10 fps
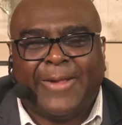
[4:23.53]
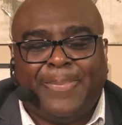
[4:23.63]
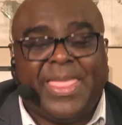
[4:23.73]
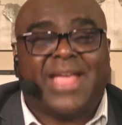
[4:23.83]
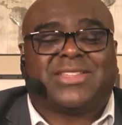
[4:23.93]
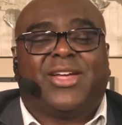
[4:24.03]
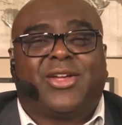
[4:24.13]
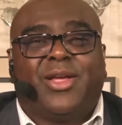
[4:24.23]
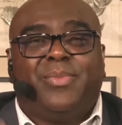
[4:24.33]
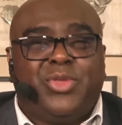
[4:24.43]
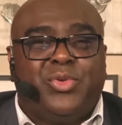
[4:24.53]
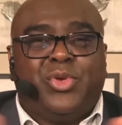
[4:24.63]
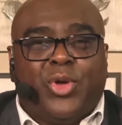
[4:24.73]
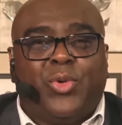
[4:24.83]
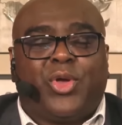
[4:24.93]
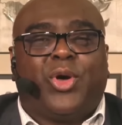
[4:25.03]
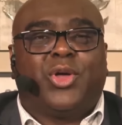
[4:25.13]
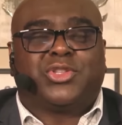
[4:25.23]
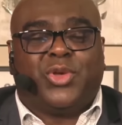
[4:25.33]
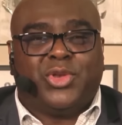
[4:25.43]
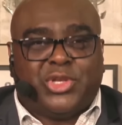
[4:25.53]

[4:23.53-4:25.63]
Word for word: That's how come you know God's going